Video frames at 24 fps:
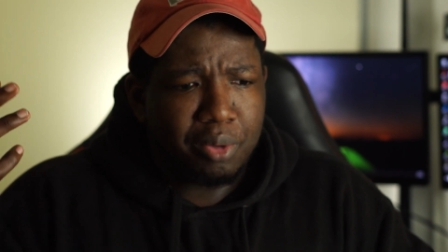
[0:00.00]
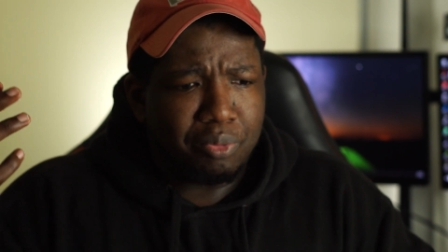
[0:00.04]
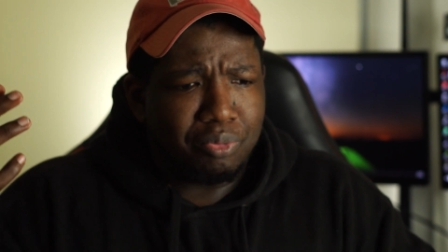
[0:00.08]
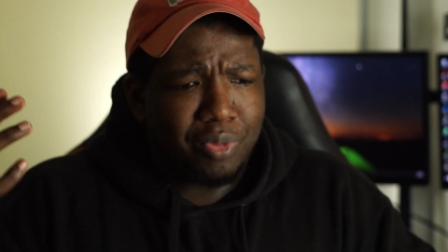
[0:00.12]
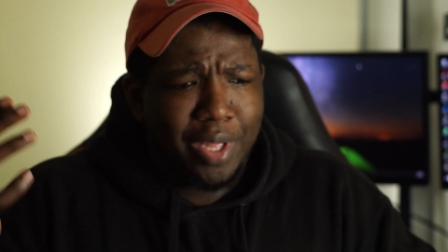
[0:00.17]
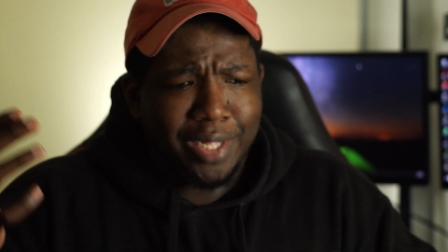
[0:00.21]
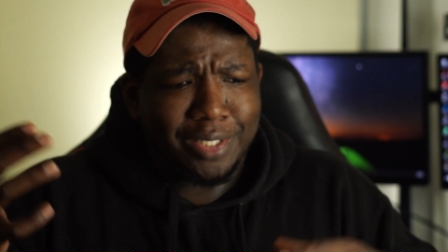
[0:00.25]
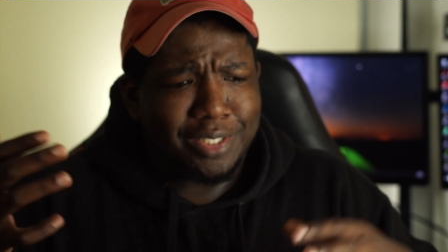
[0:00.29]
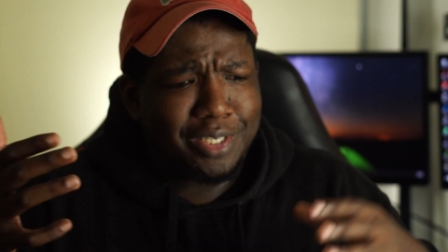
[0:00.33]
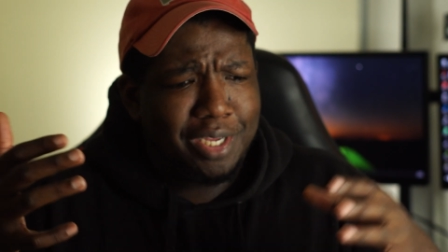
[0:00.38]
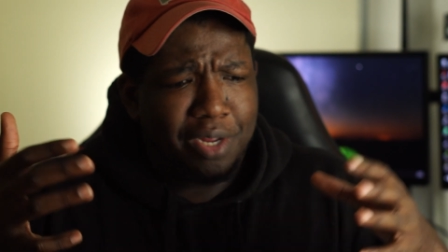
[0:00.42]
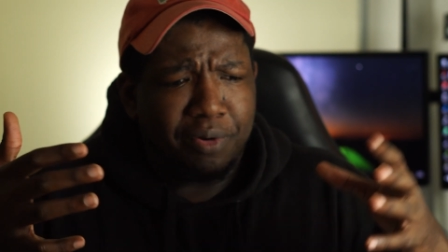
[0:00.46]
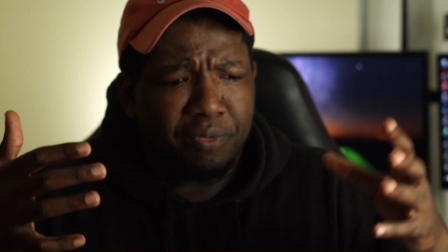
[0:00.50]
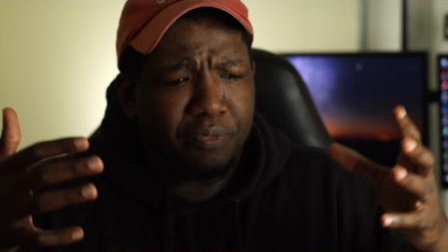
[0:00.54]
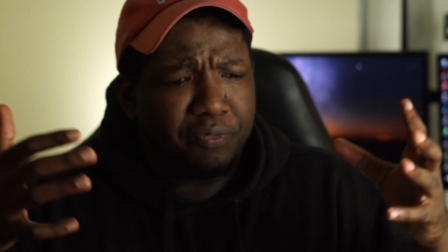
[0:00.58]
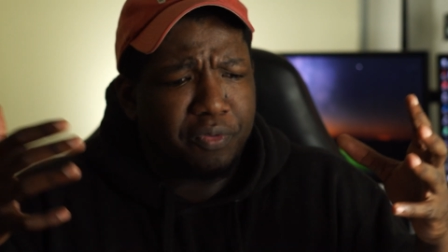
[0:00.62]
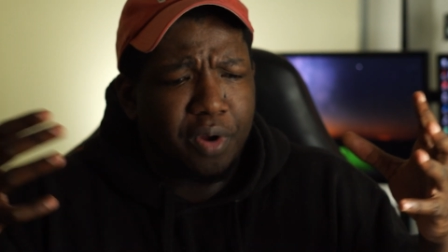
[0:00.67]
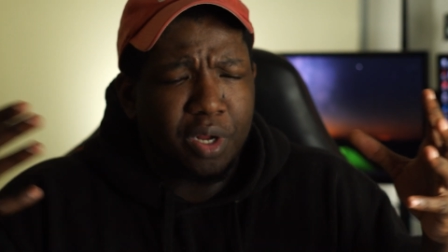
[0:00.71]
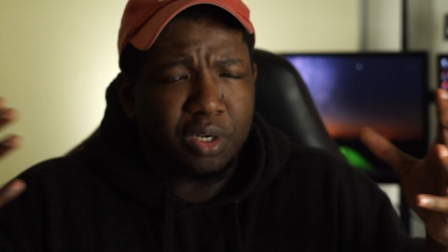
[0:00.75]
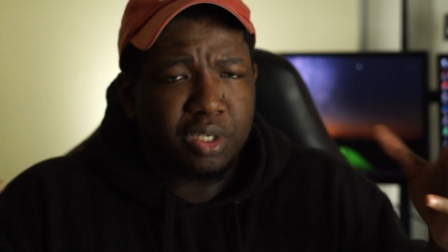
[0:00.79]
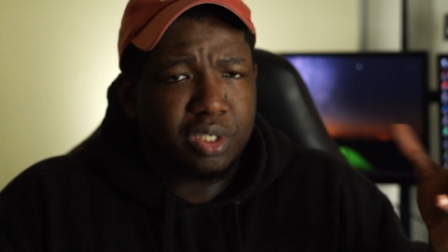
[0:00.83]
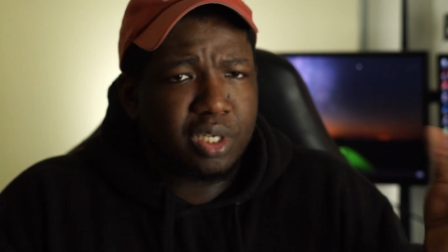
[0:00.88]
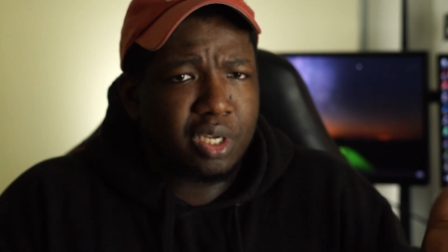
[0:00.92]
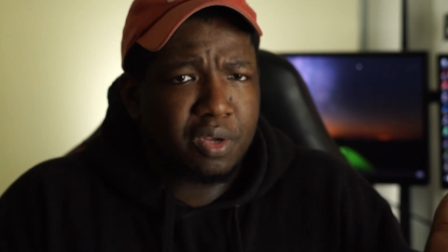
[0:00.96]
that's in
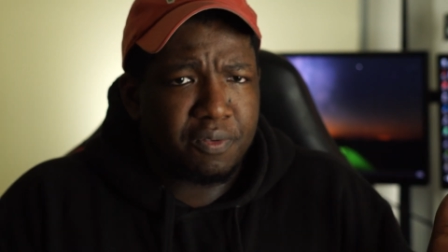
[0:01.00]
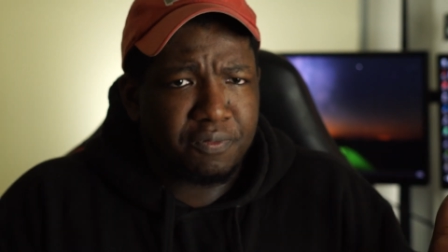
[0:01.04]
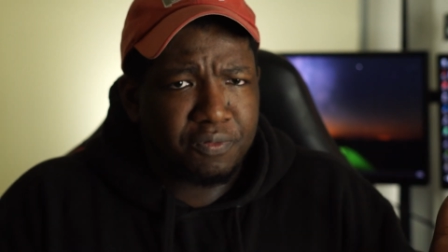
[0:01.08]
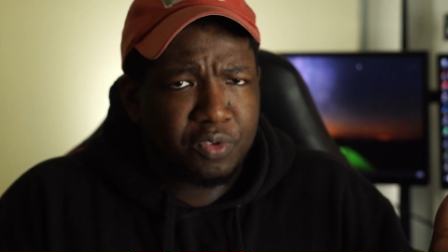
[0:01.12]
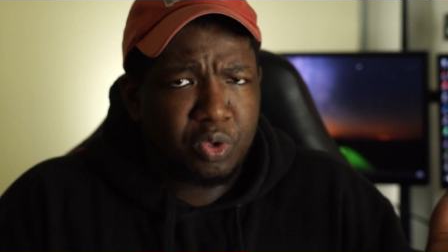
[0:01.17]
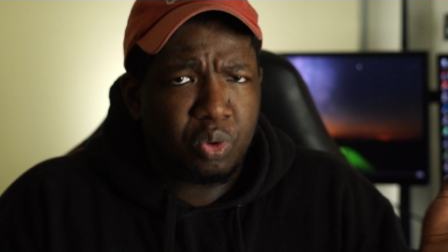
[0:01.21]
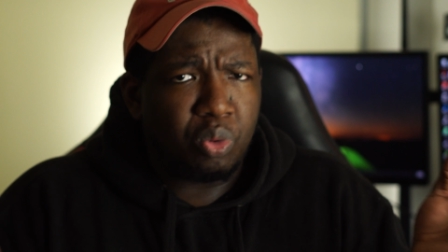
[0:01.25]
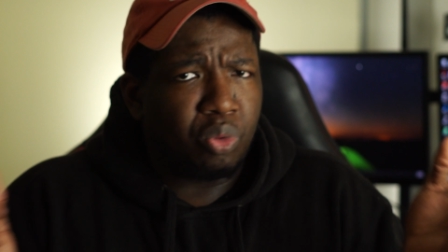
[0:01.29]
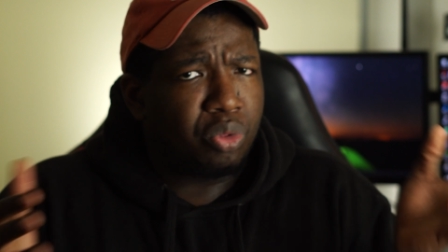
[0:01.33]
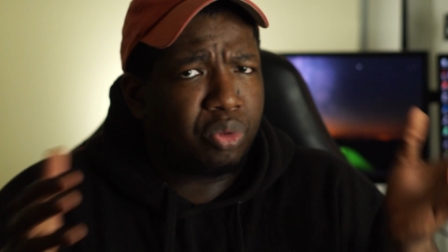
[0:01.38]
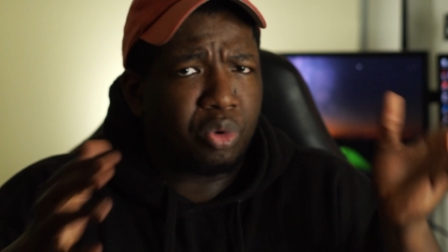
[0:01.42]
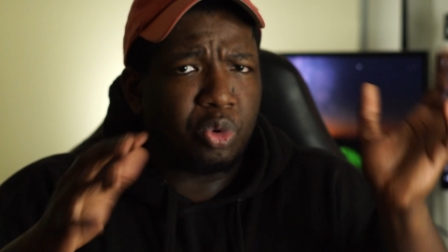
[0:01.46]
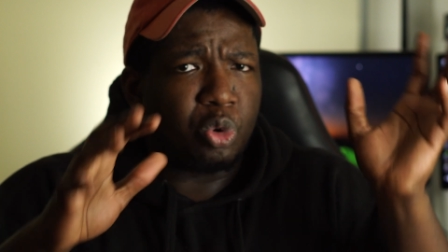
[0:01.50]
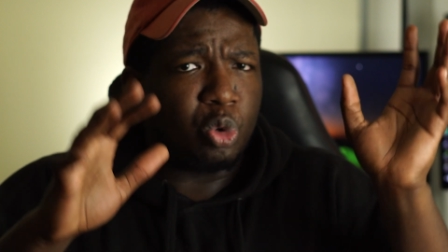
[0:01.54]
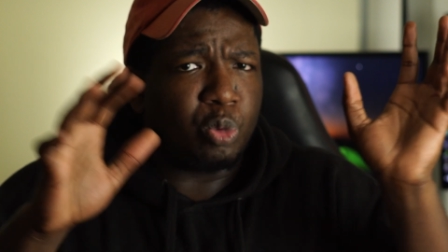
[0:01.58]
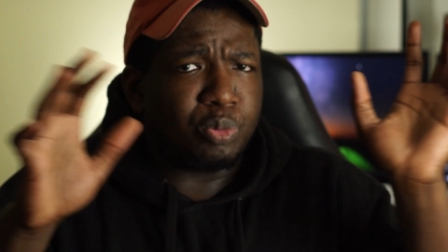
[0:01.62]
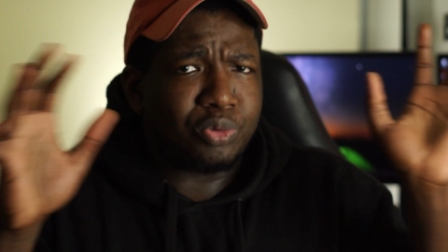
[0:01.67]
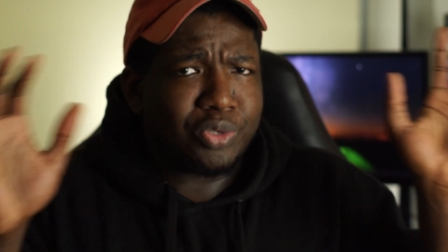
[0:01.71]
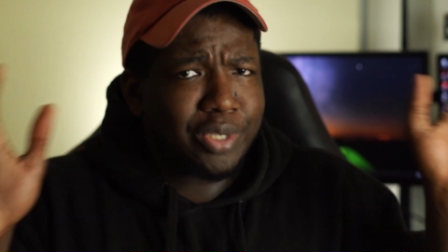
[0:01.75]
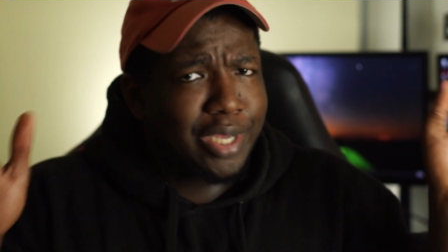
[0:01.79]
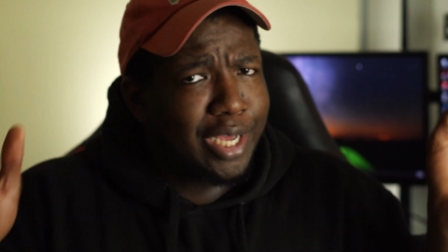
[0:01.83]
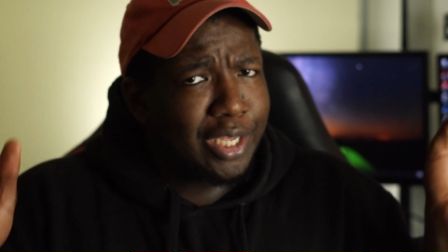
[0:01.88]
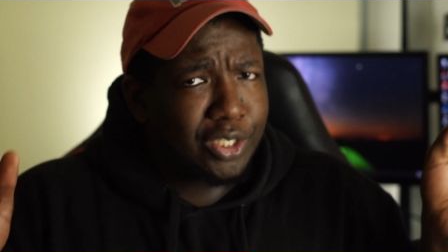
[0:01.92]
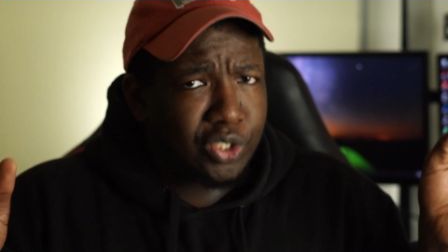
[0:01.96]
front of youth
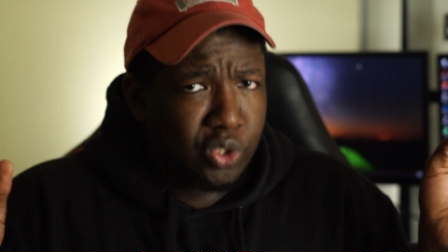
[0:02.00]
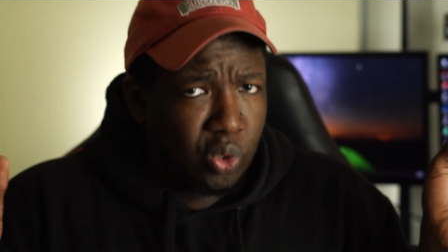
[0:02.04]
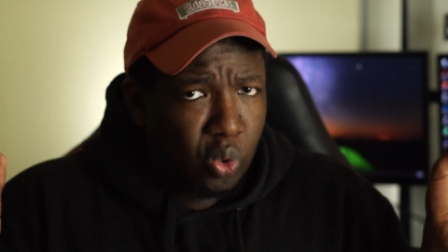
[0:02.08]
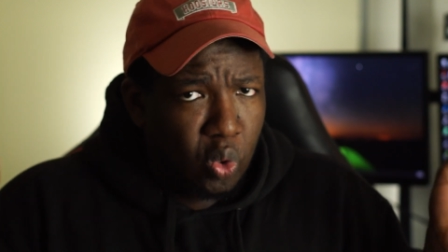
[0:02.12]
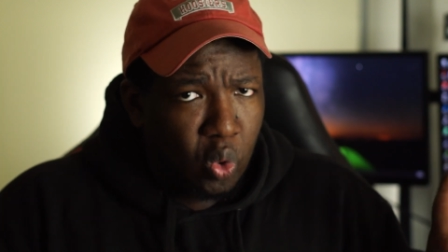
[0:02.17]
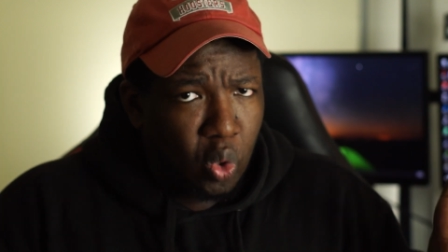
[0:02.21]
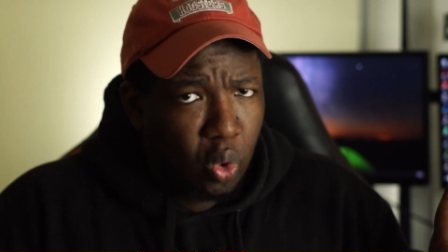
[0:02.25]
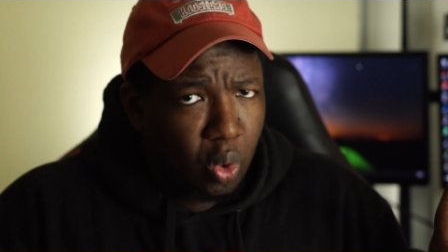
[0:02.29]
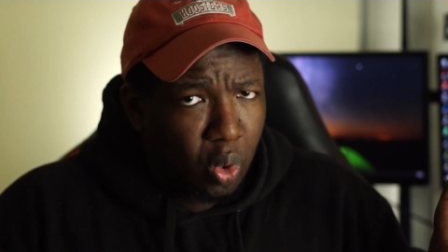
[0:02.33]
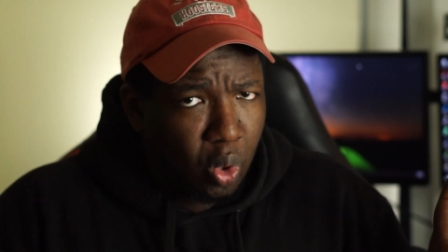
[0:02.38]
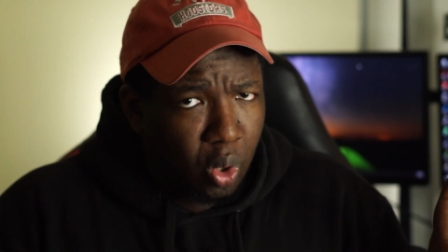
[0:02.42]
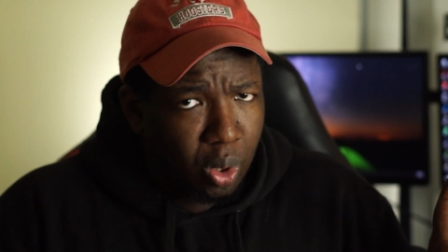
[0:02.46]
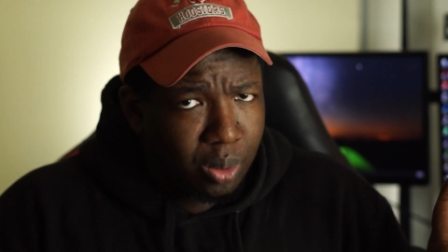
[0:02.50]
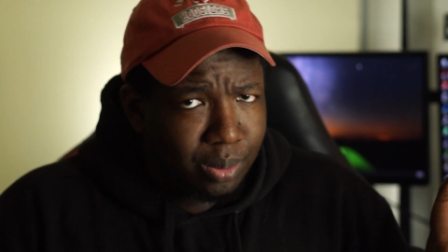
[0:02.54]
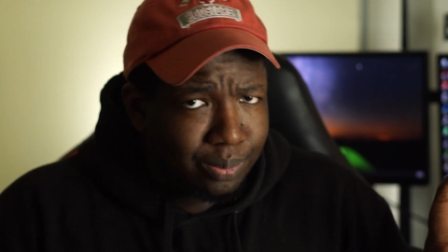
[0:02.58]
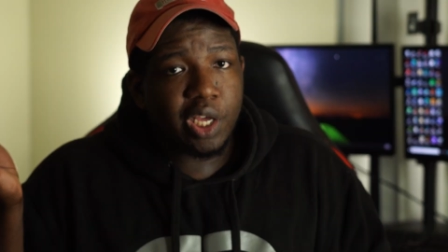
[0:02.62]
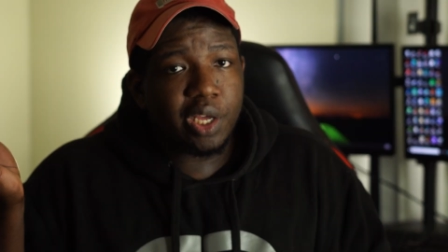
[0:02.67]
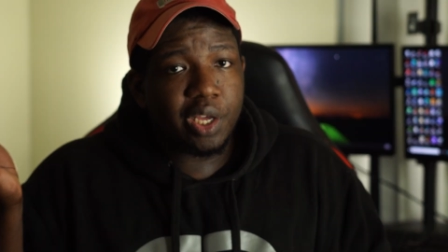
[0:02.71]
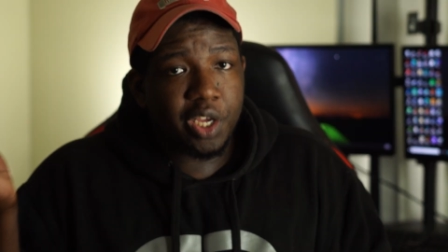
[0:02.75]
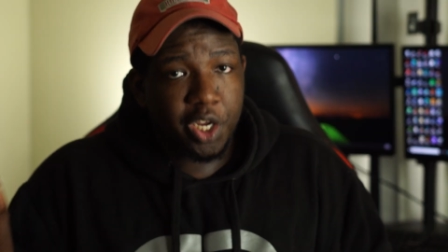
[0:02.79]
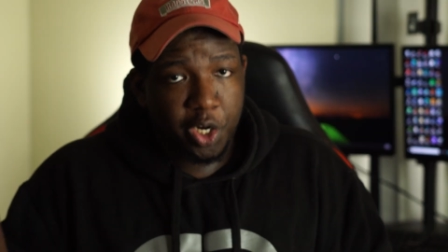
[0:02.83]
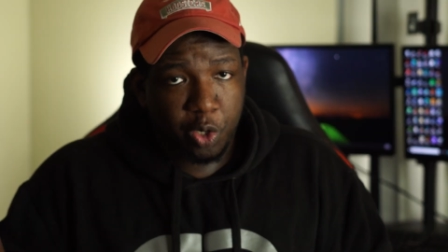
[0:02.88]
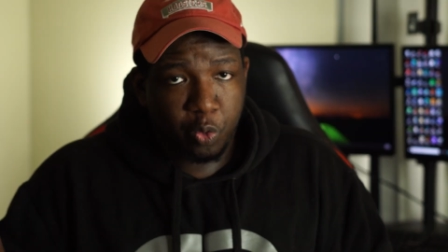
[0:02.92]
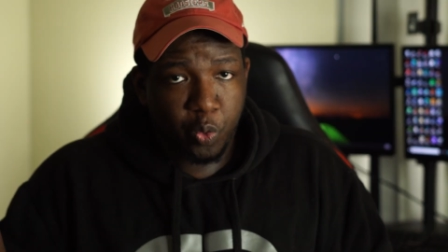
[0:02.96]
groups as a whole.
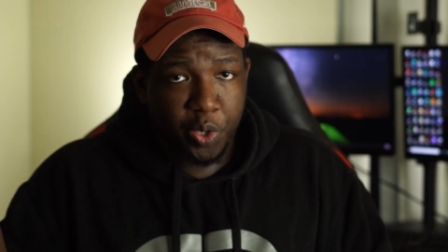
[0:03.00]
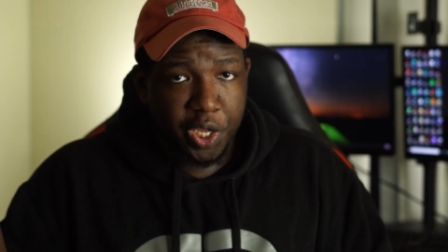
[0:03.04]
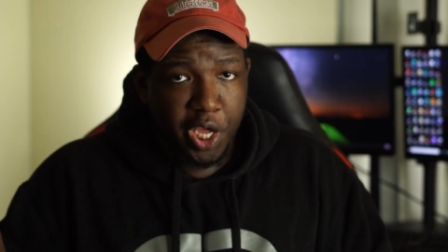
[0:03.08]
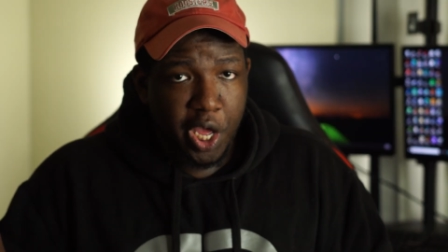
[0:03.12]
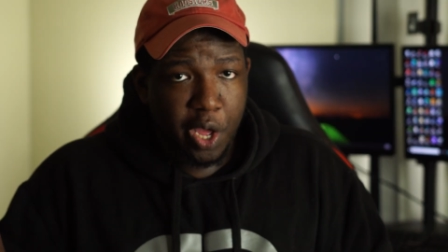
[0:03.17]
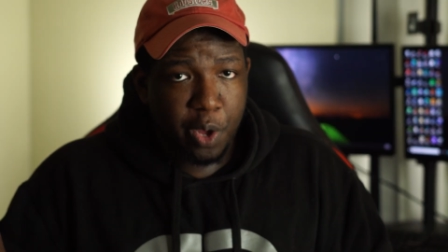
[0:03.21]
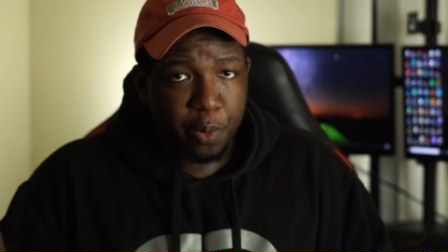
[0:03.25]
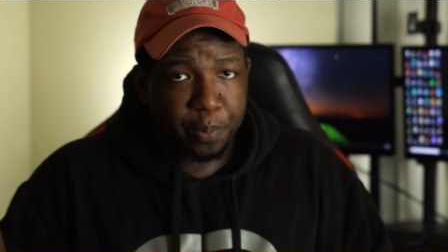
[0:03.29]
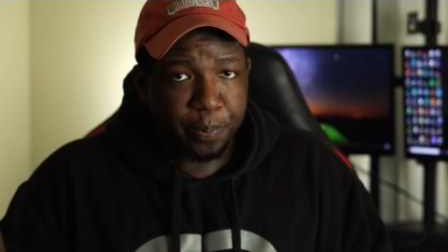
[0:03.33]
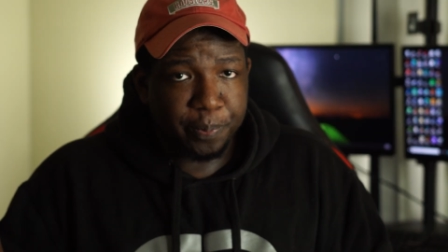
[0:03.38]
Here we go.